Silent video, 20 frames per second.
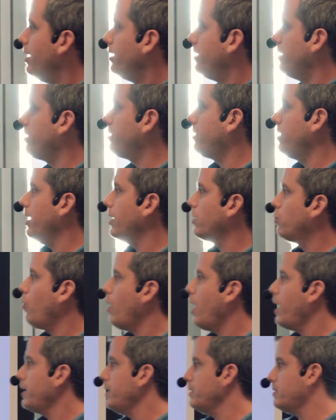The third
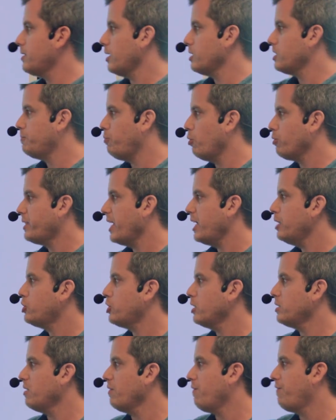one is
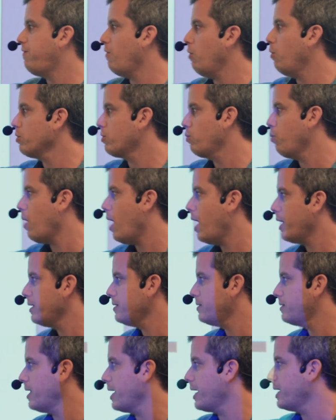transportation. The fourth one
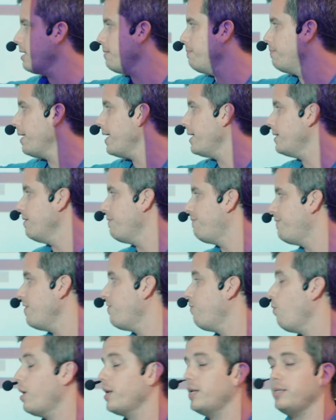is taking a break. The
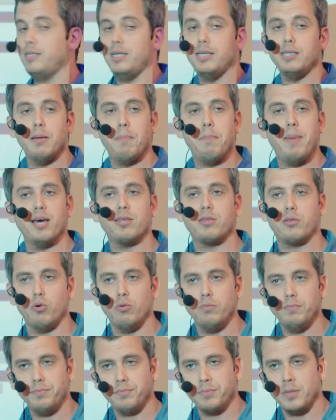fifth one is in the
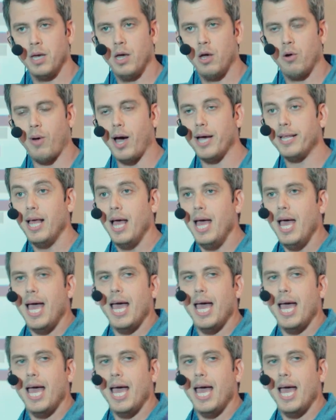bathroom, right?